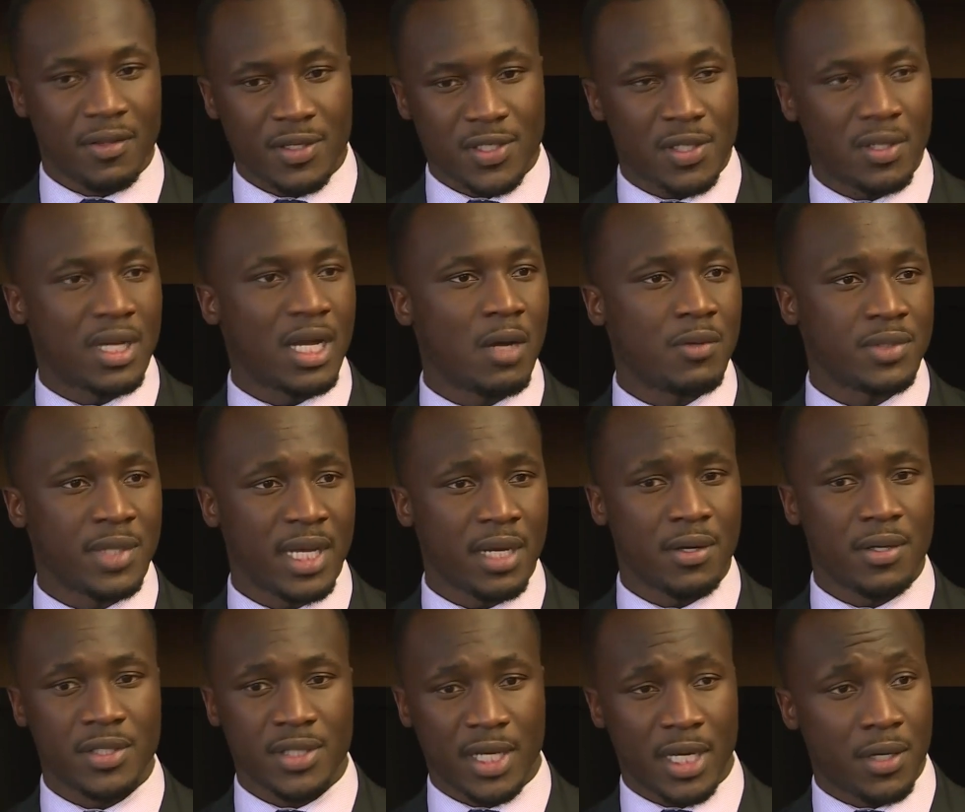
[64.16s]
these are accounting
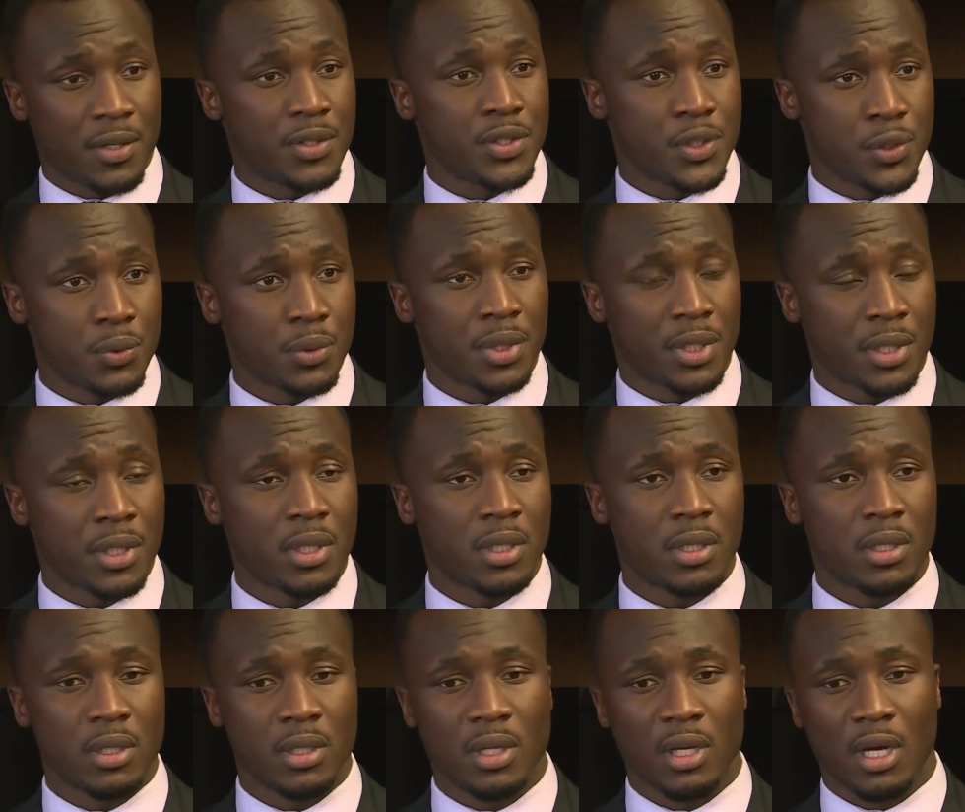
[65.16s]
errors. Errors do
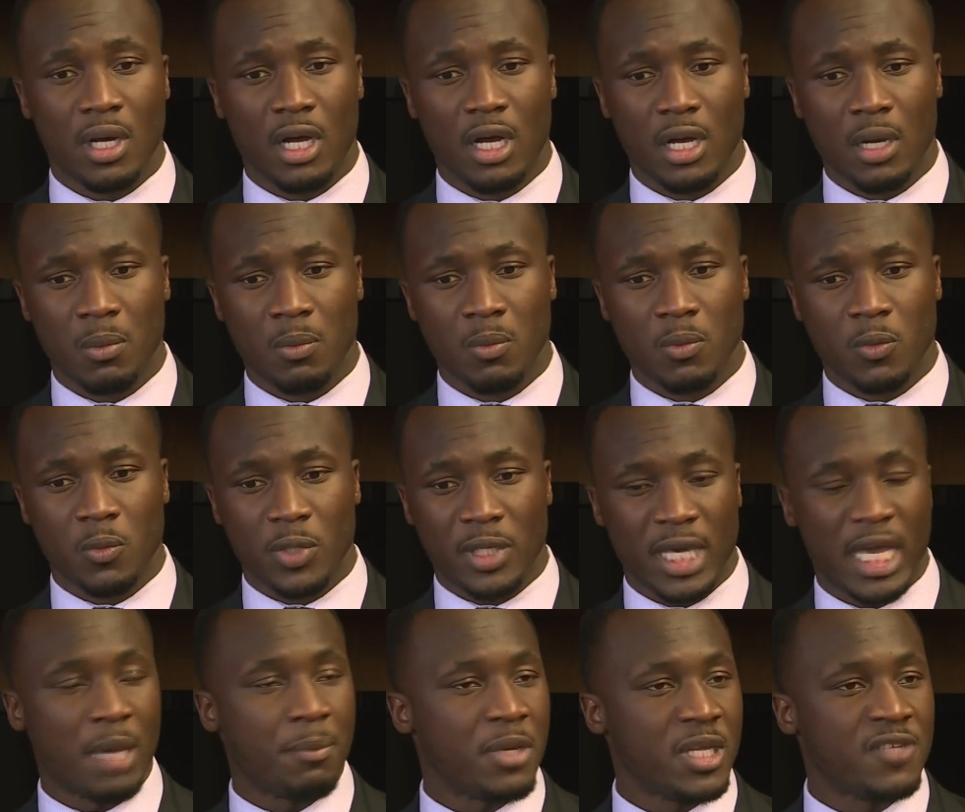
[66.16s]
occur with
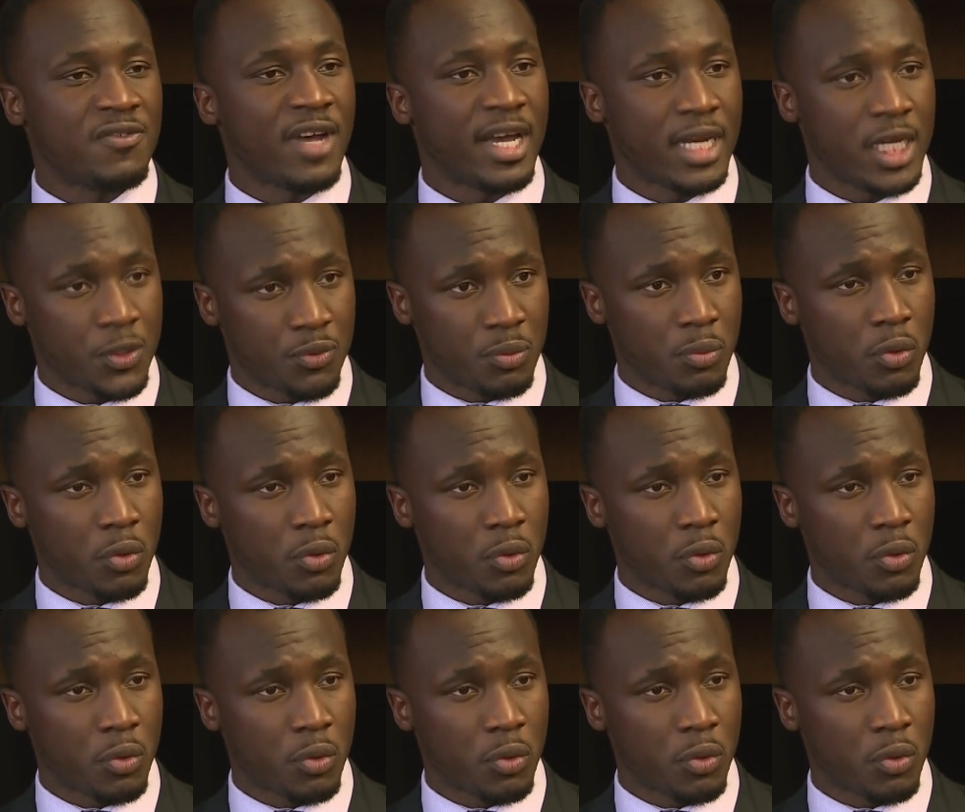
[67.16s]
campaign finance